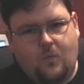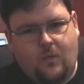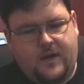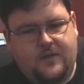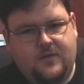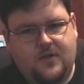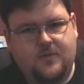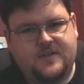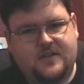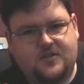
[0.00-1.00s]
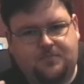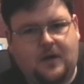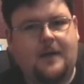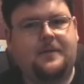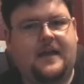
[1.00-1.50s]
when you use it to
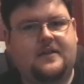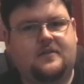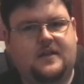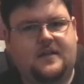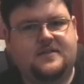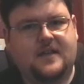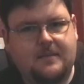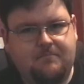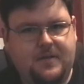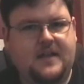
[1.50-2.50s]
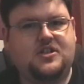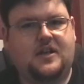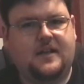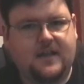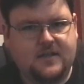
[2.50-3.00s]
propagate your yeast and pitch
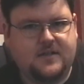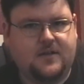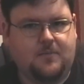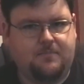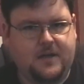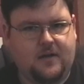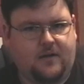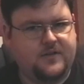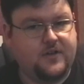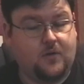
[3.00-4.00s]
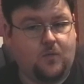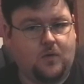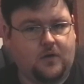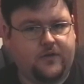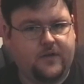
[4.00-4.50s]
it into your beer, into your
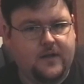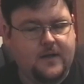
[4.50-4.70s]
wort.